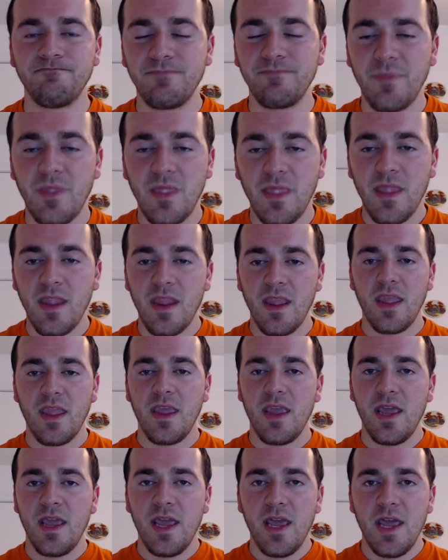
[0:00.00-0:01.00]

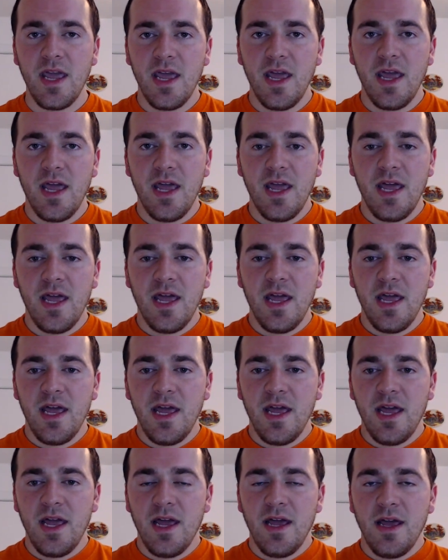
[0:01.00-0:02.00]

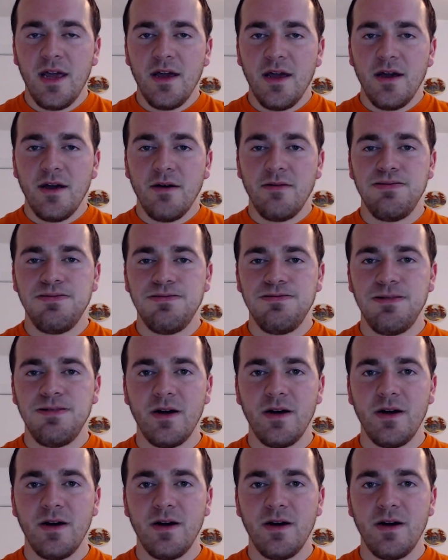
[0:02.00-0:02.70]
[no speech]